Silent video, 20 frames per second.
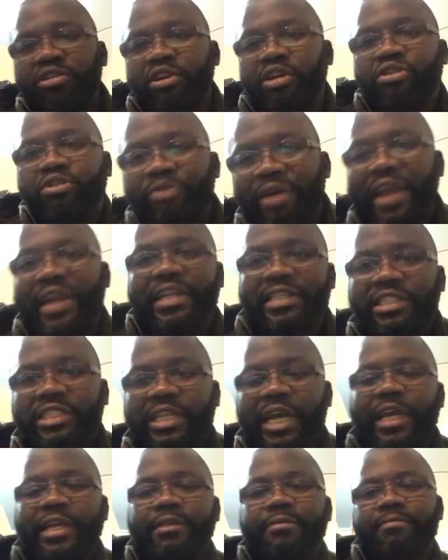on the rider's
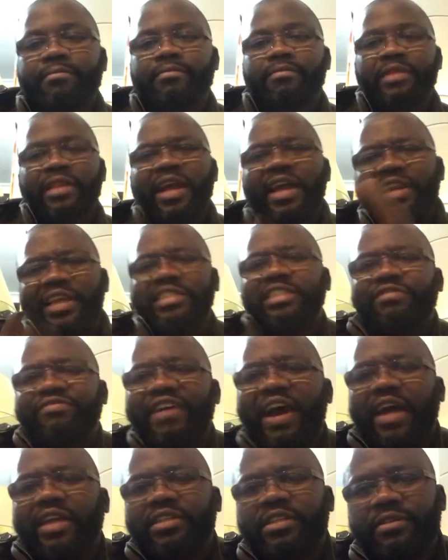side, and that's the
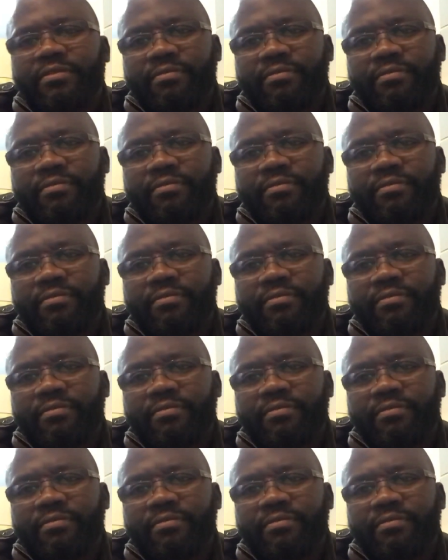fact.